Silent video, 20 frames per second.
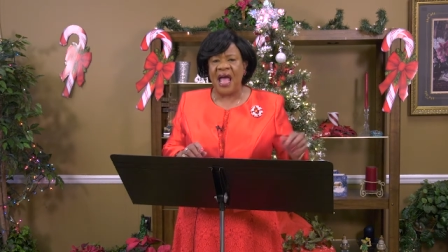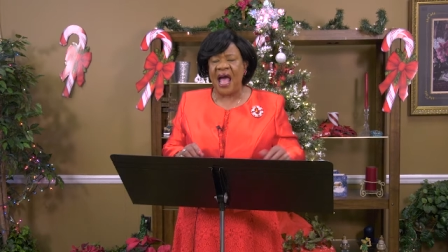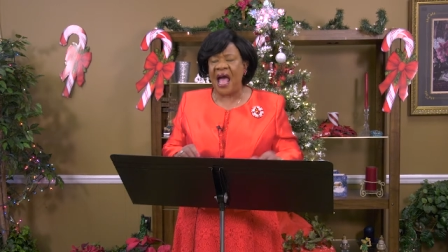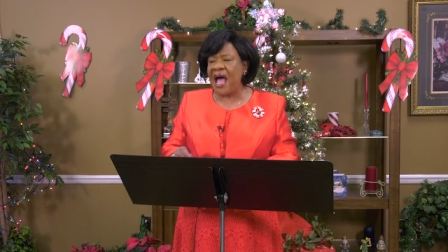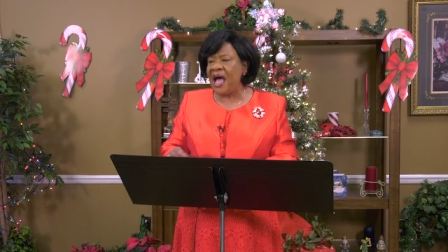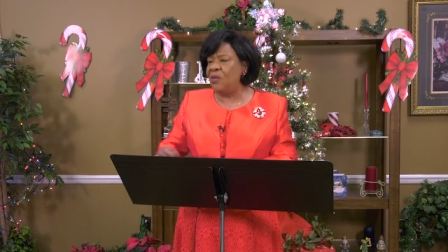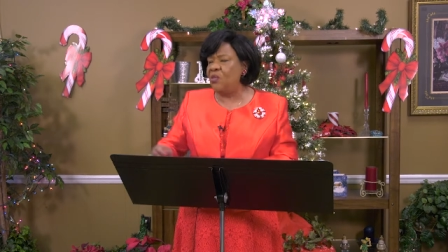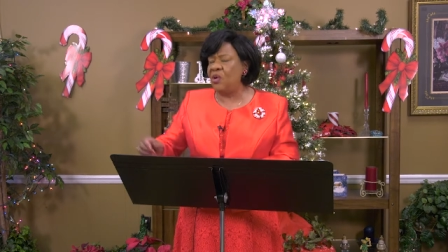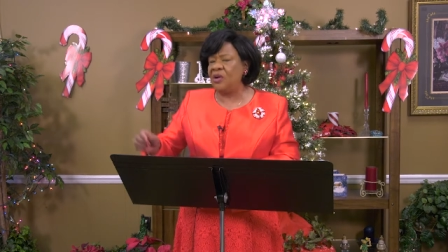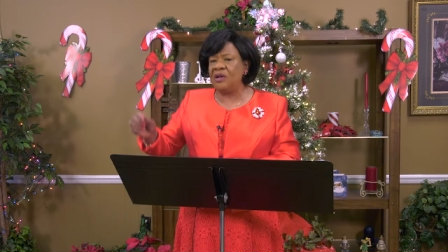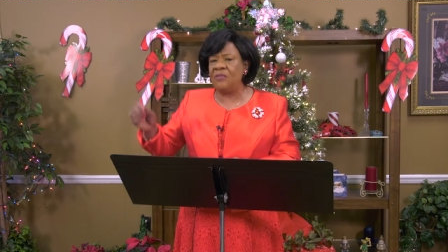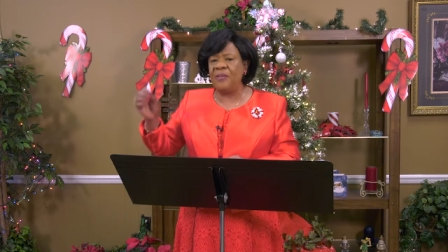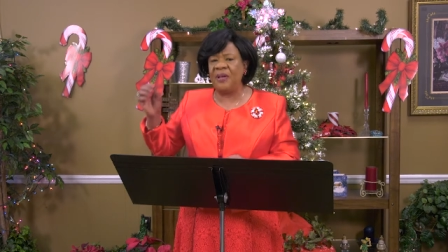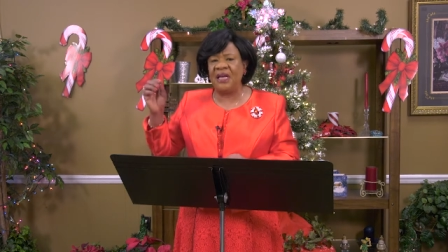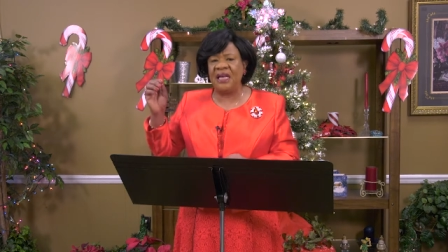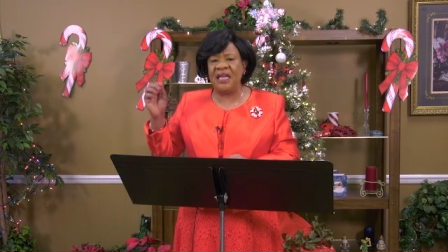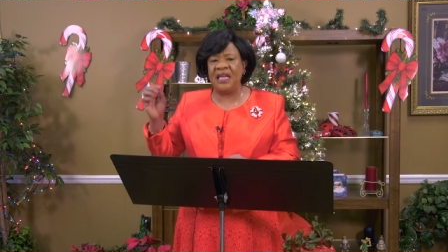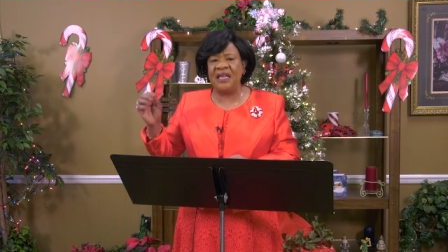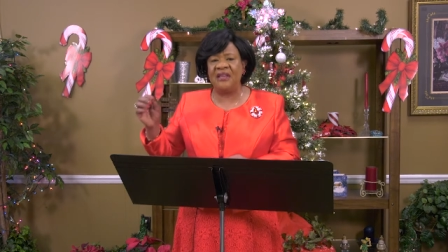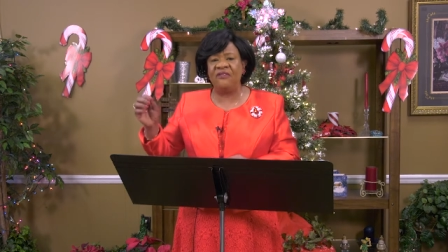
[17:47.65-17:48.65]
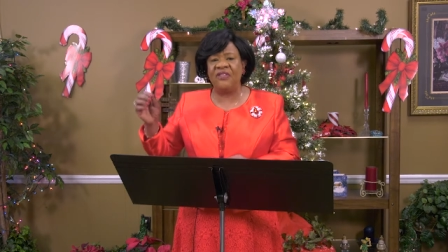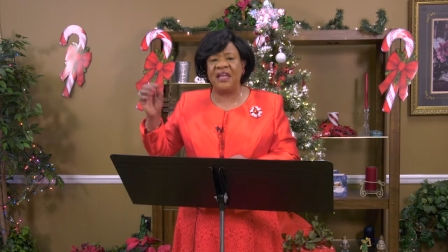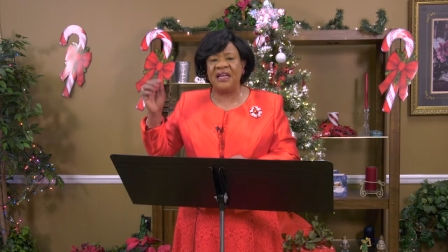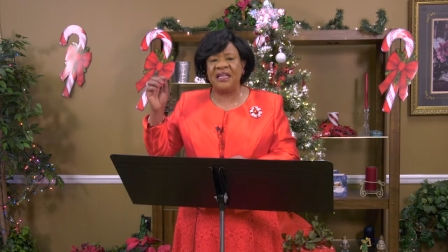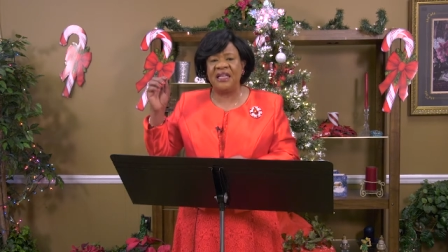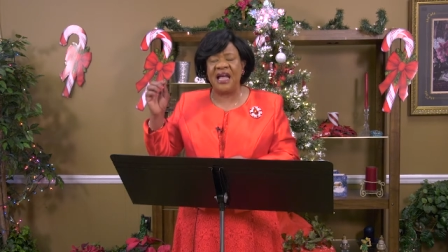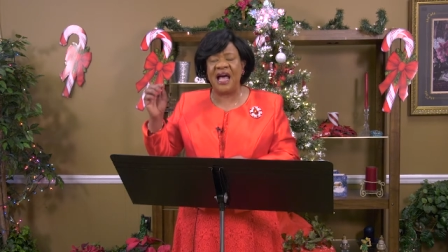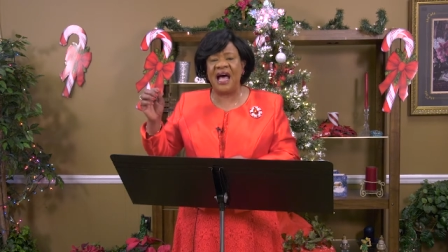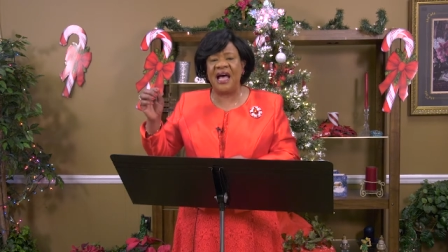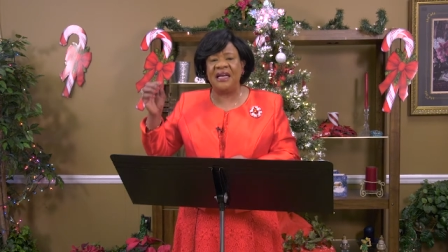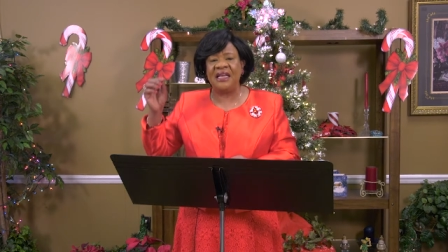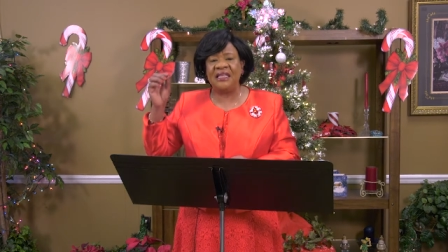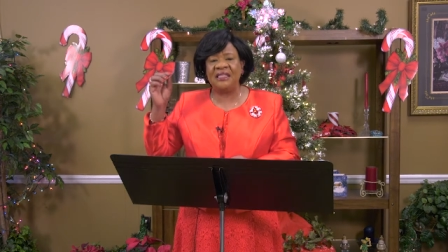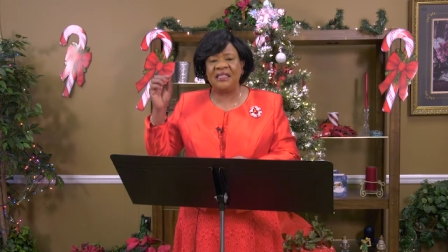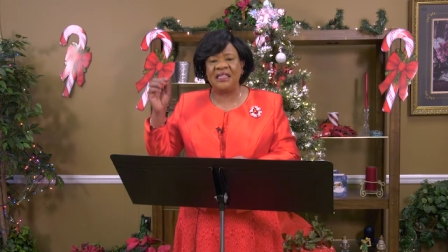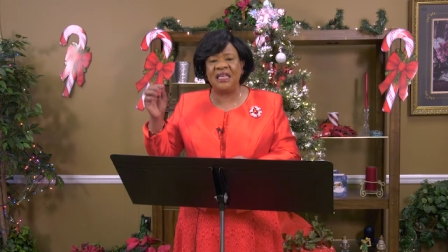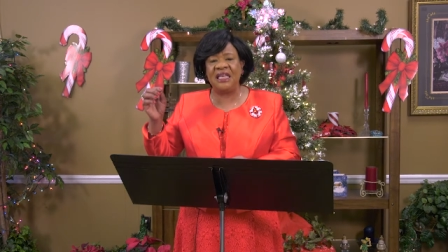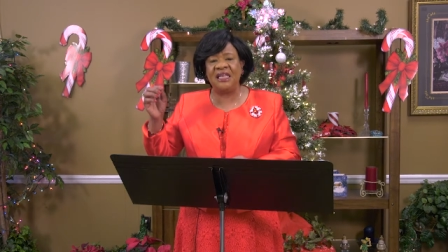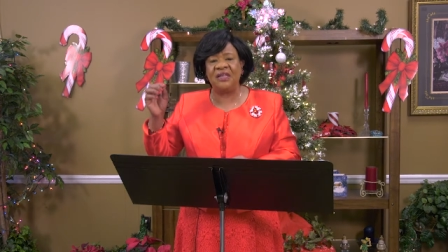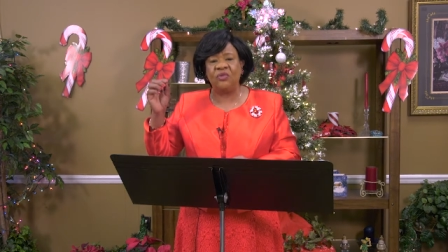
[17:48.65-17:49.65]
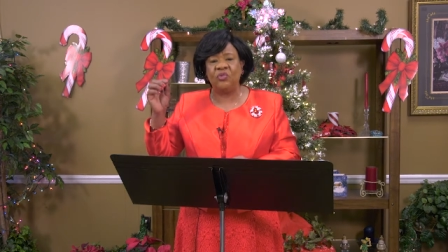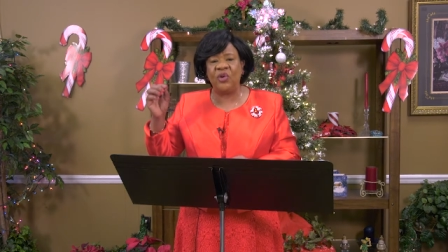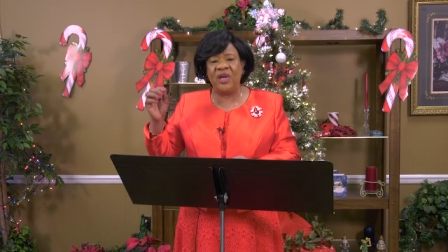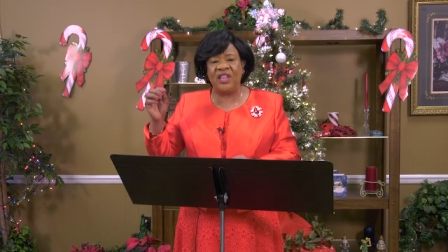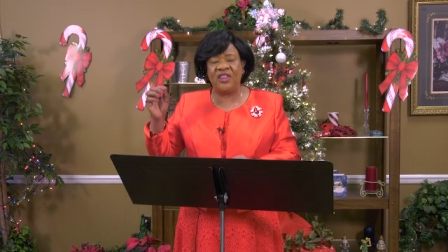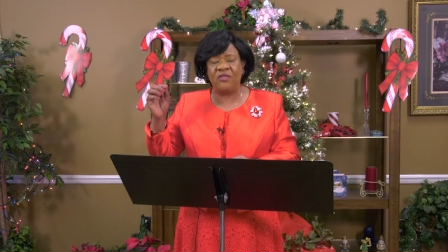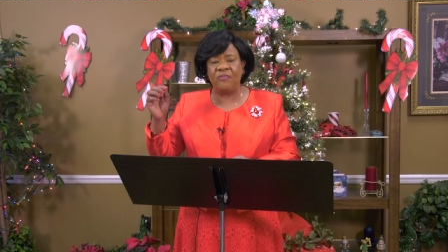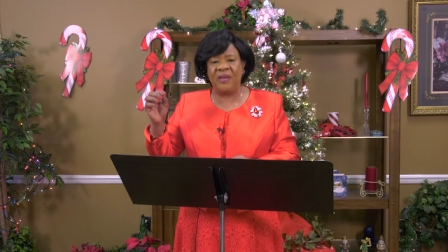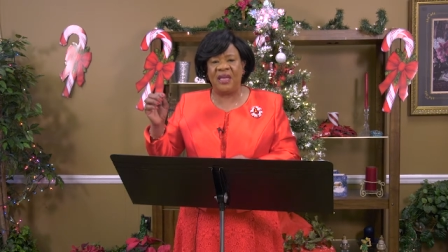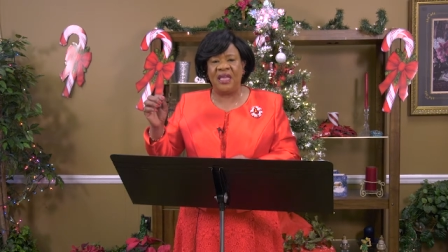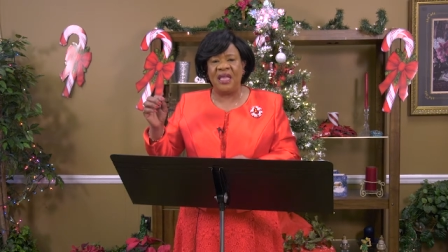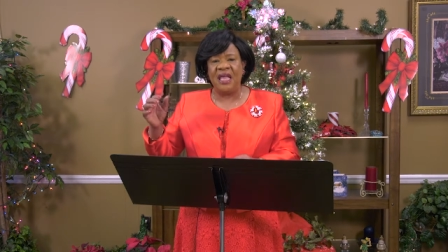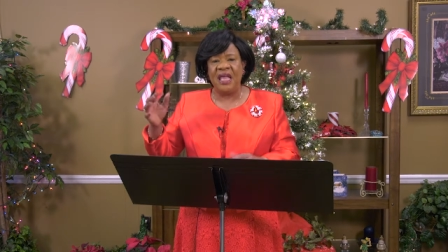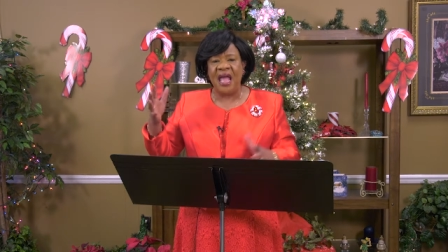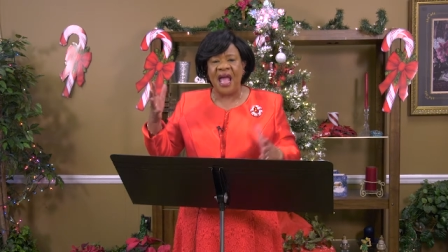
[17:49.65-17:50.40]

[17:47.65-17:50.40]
I want to believe that God is here with me.